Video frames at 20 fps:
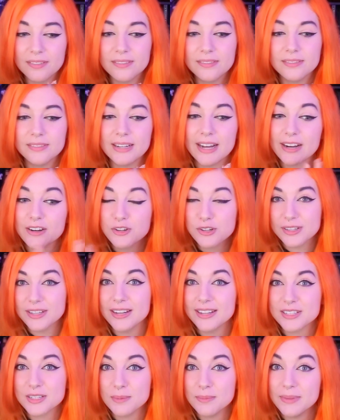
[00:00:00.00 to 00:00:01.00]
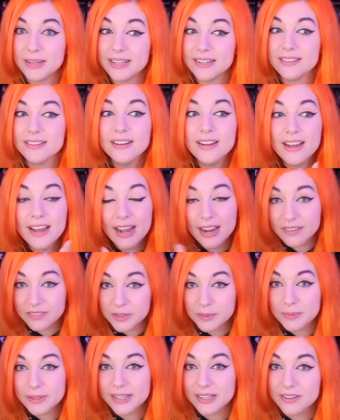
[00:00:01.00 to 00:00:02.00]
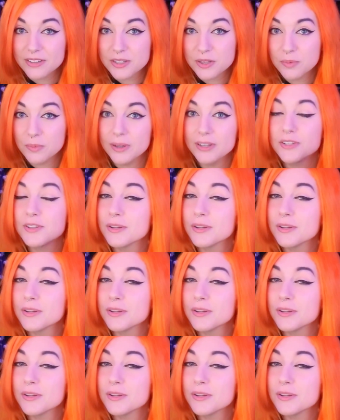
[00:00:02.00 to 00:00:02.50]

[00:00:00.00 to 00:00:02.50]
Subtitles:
actually got to meet everybody else who won.